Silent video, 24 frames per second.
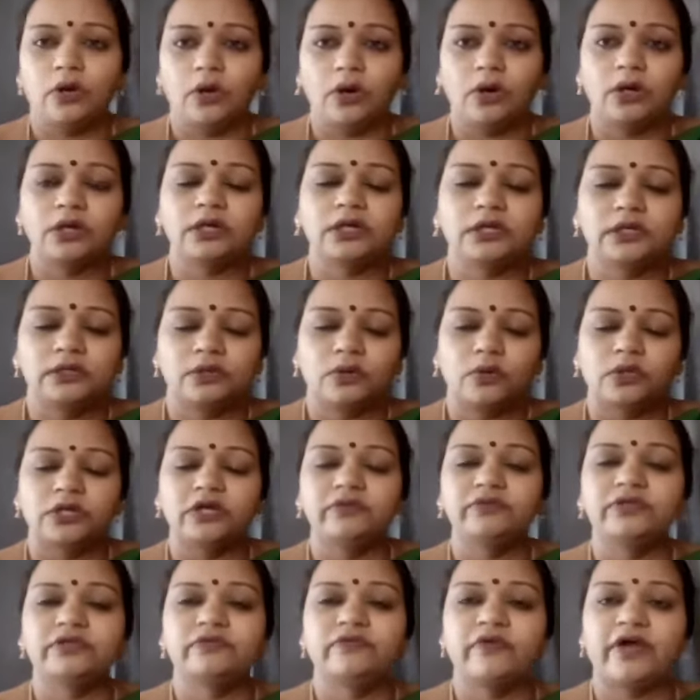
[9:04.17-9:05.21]
not coated
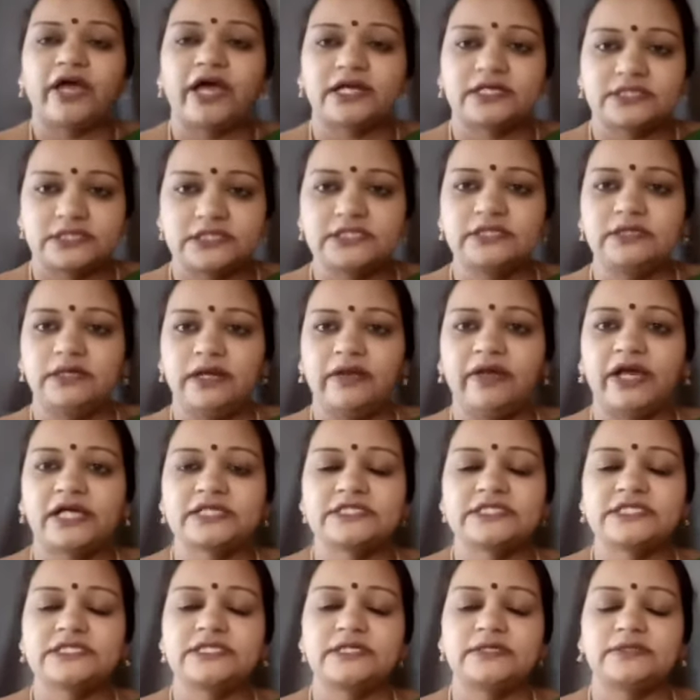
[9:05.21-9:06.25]
with
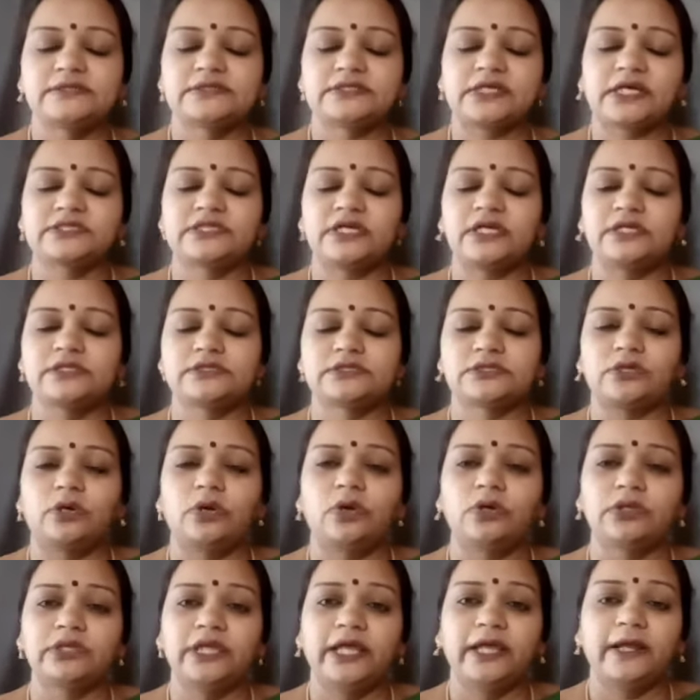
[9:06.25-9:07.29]
waxy structure is
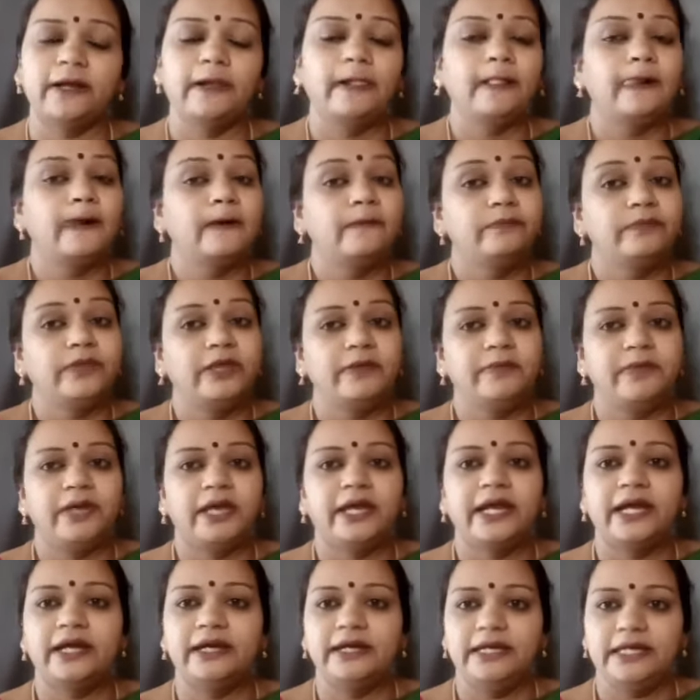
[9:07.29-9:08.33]
not there, they may
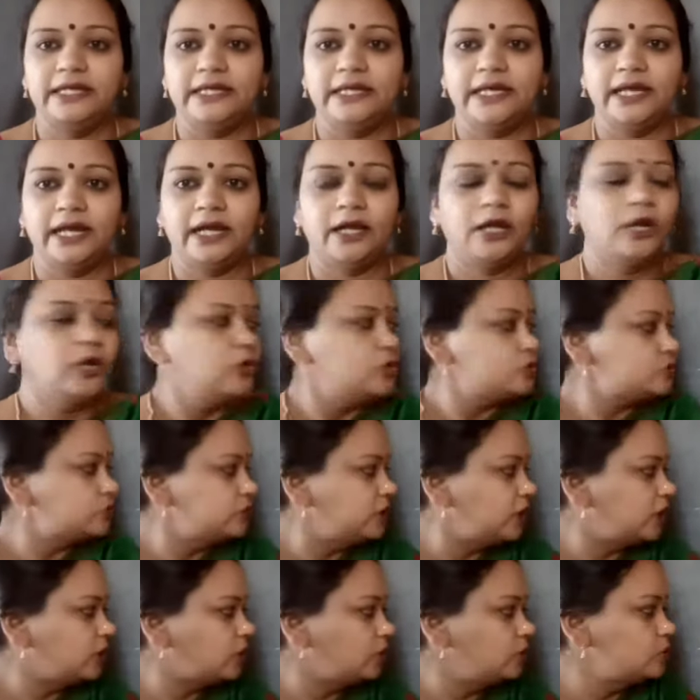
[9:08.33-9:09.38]
get decayed. So
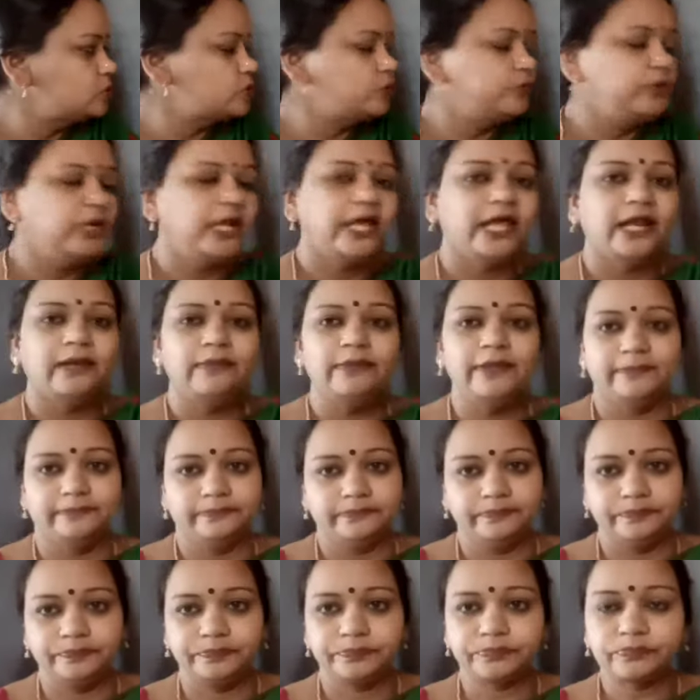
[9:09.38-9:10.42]
that also will help
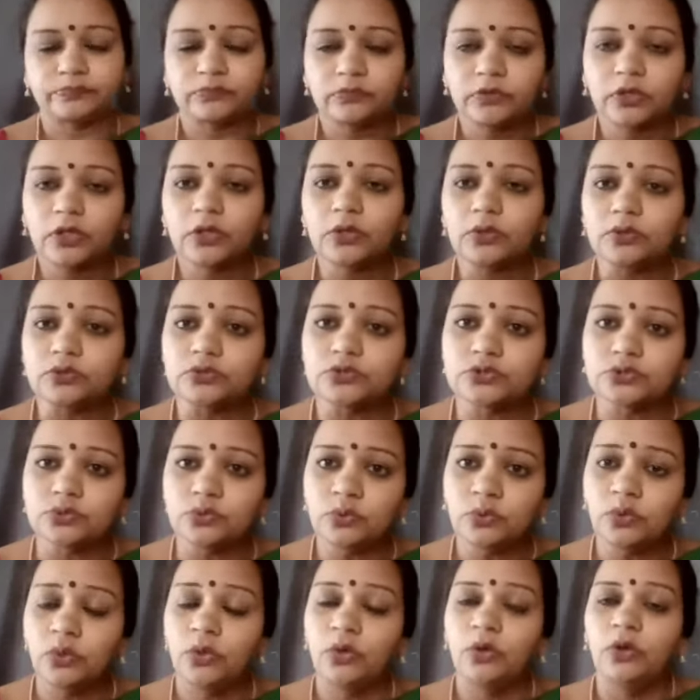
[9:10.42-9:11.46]
them
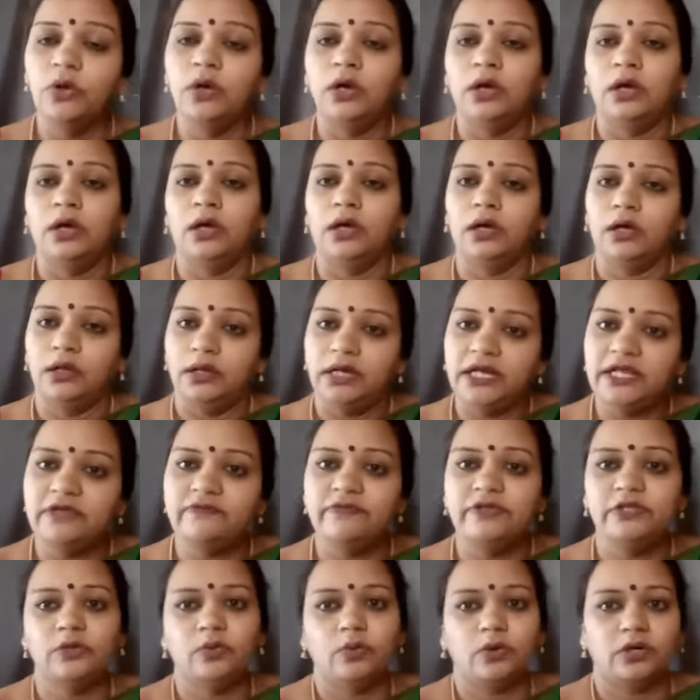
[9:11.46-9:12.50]
to live
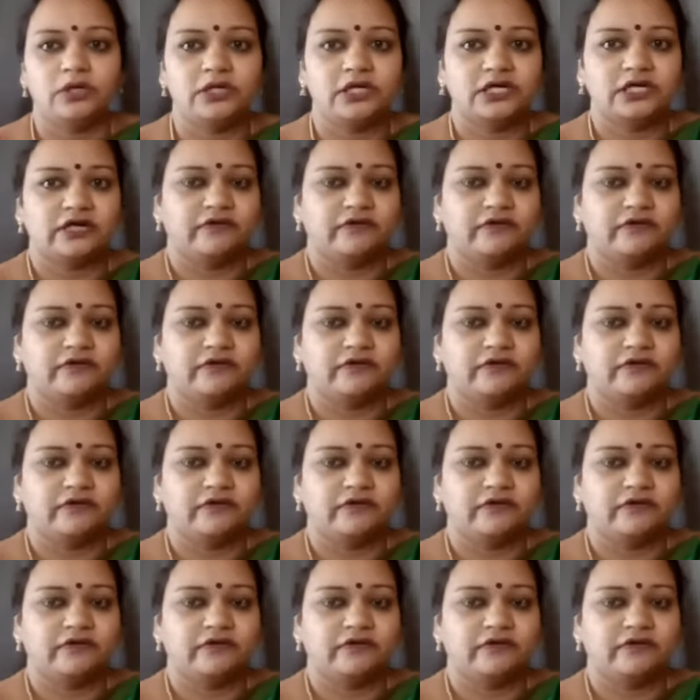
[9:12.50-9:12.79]
in the water